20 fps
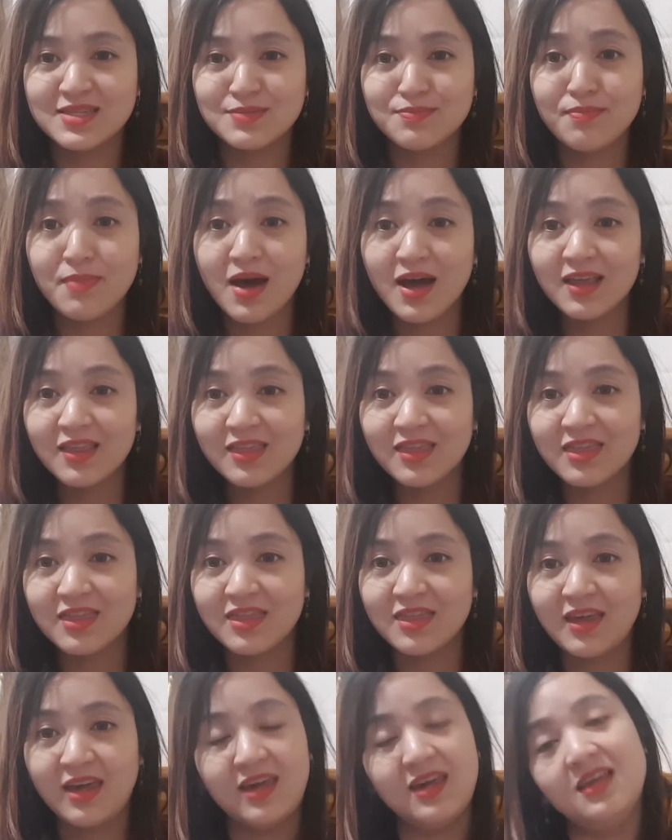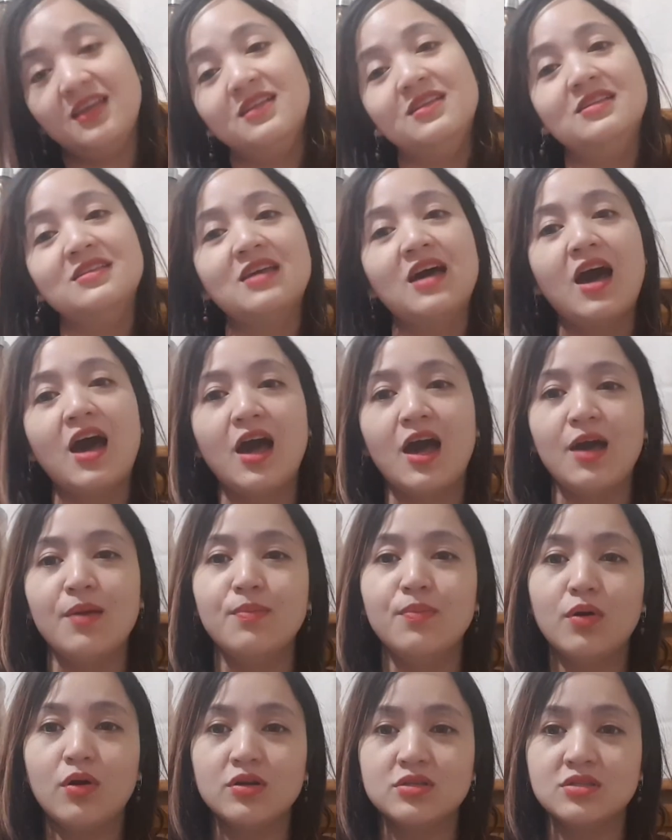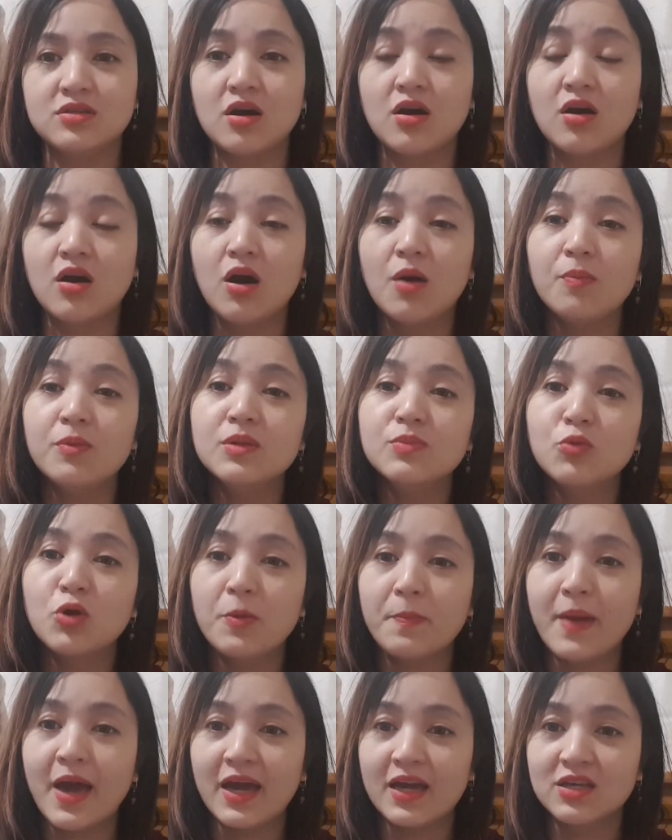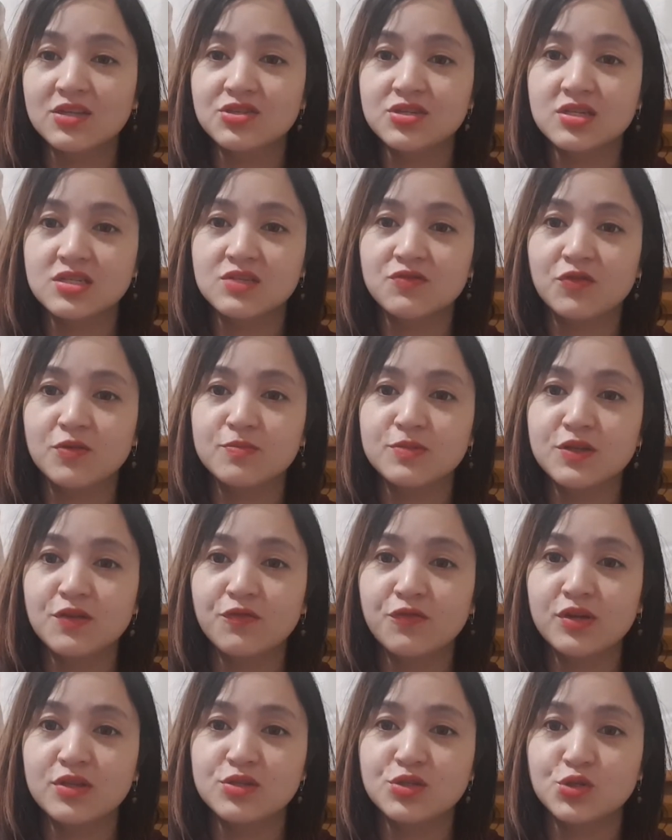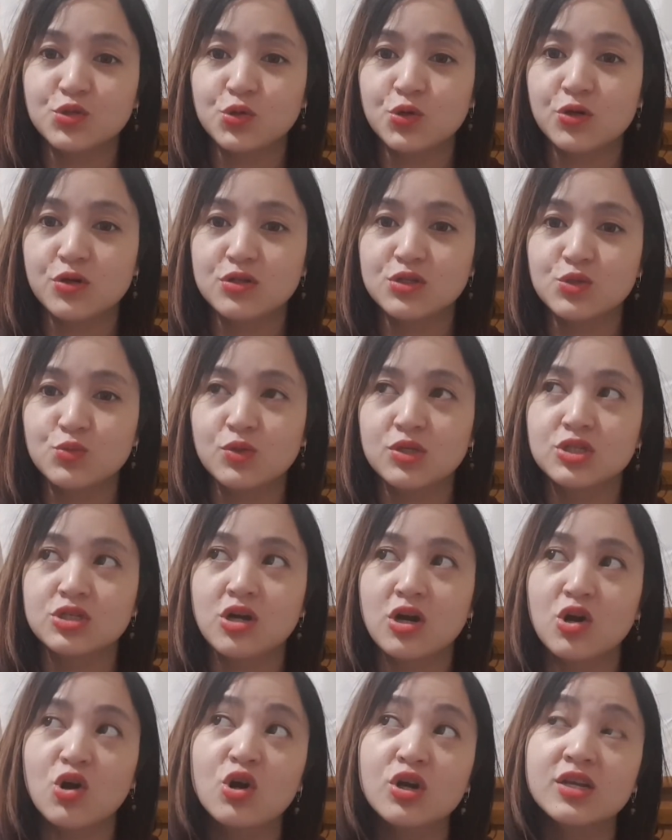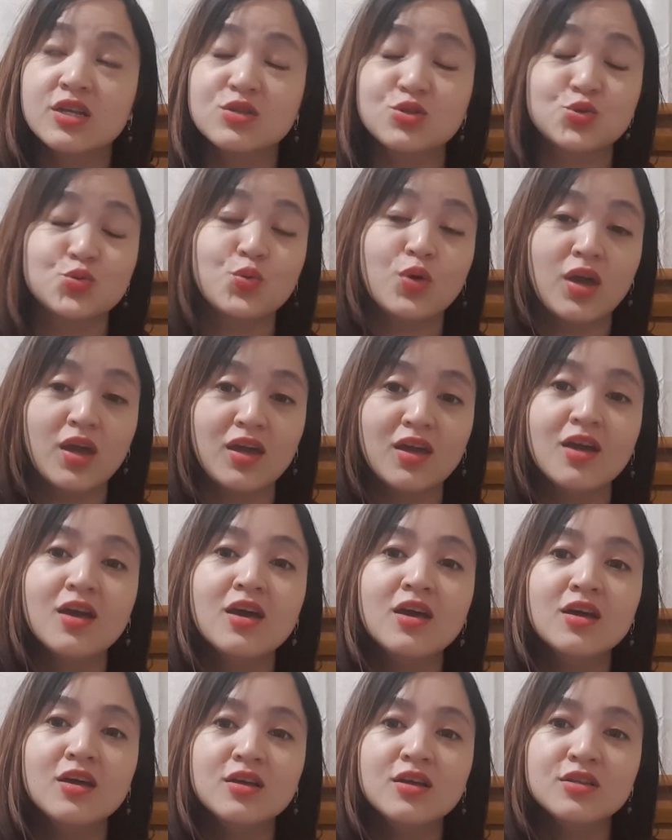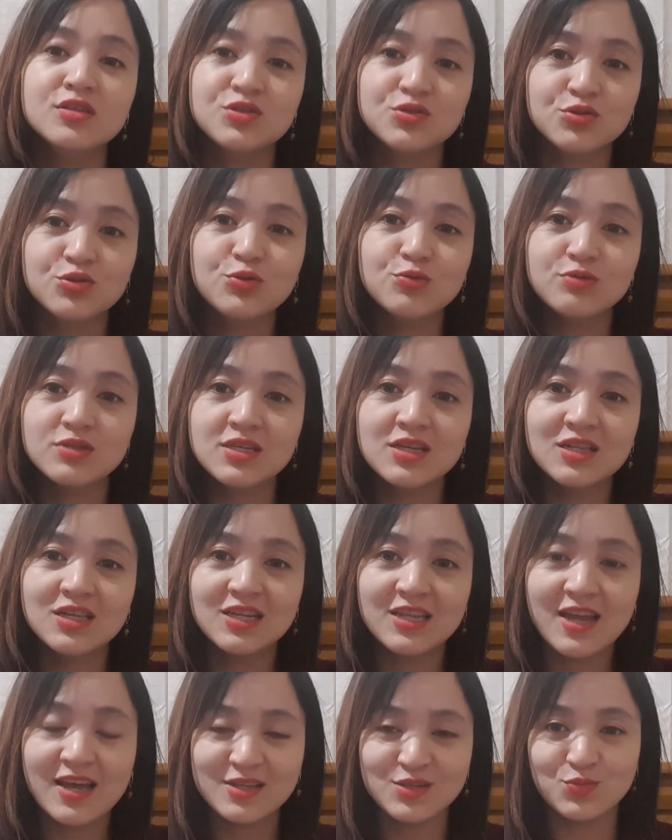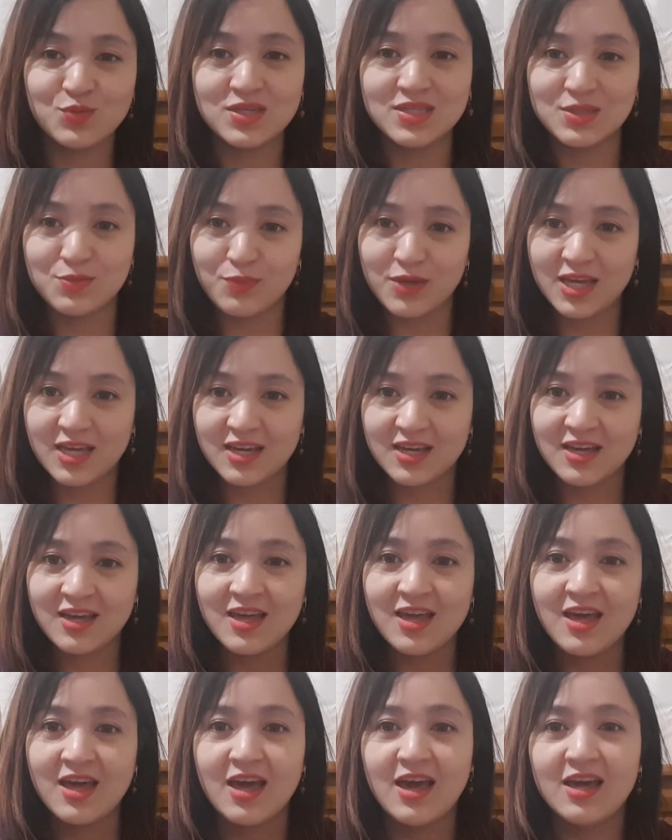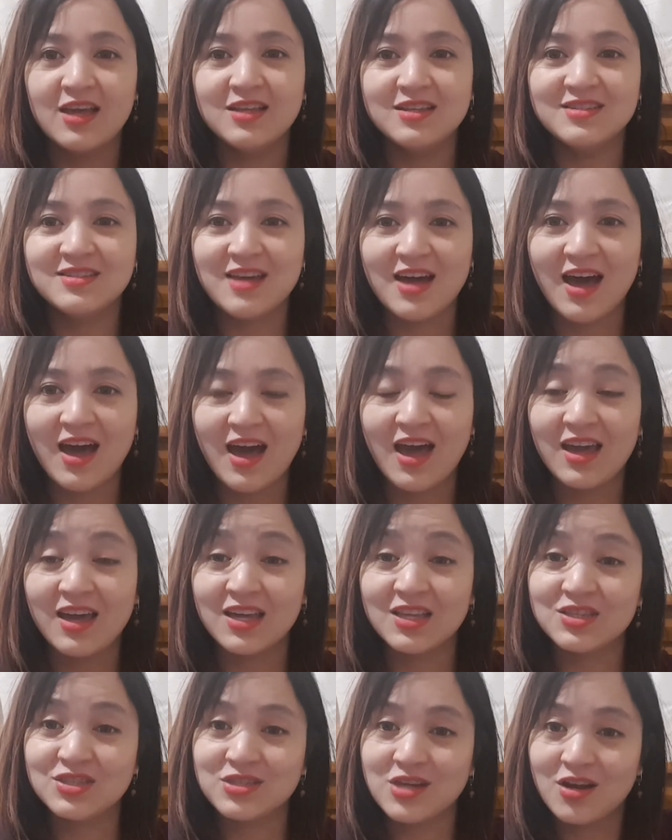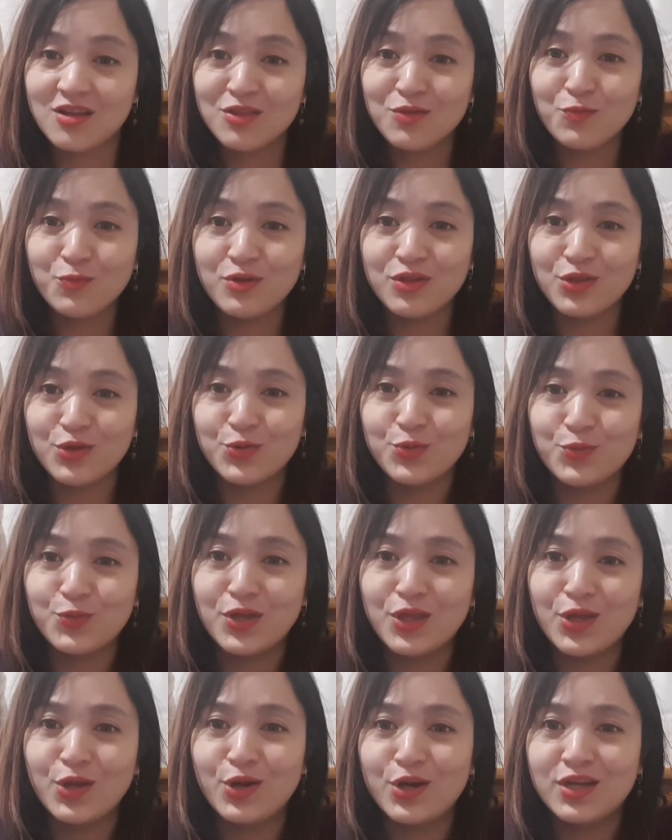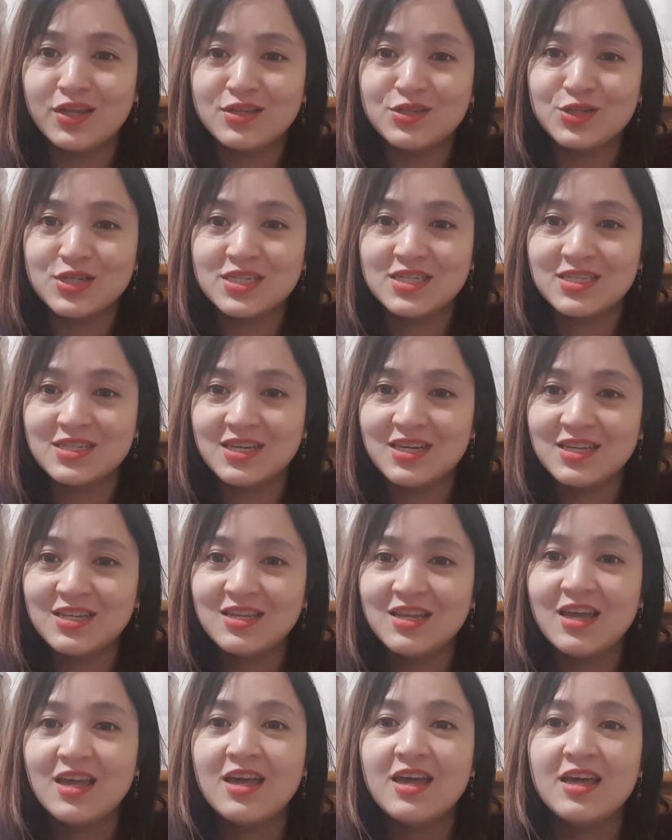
month. And I bought a couple more packages from different stores which are on its way to New Zealand as we speak, and I can share them with you when you're interested.